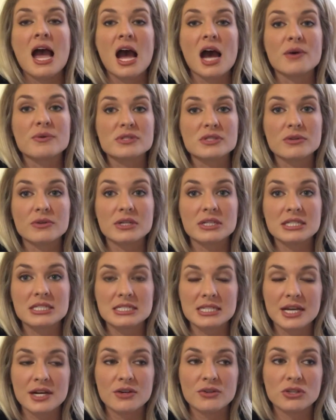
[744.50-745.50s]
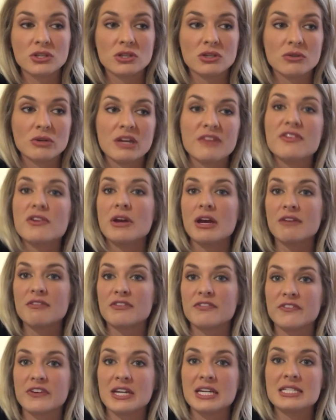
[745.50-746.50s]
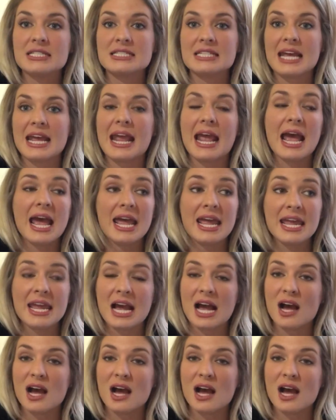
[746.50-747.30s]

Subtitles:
I was going to tell you, if you have a friend say, hey,